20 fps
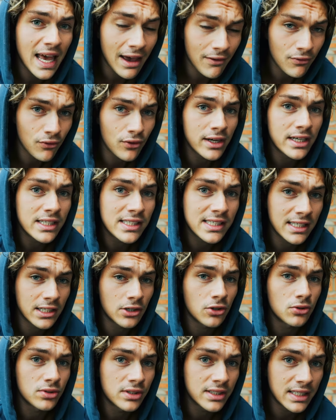every
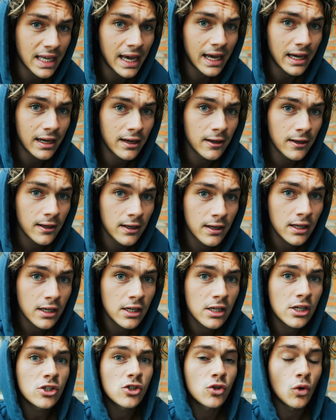single day.
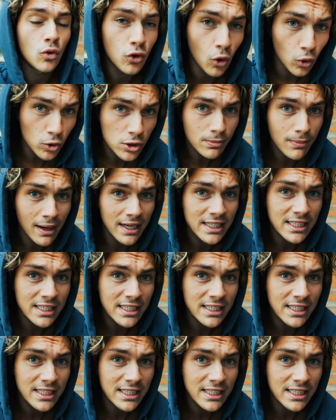So those are my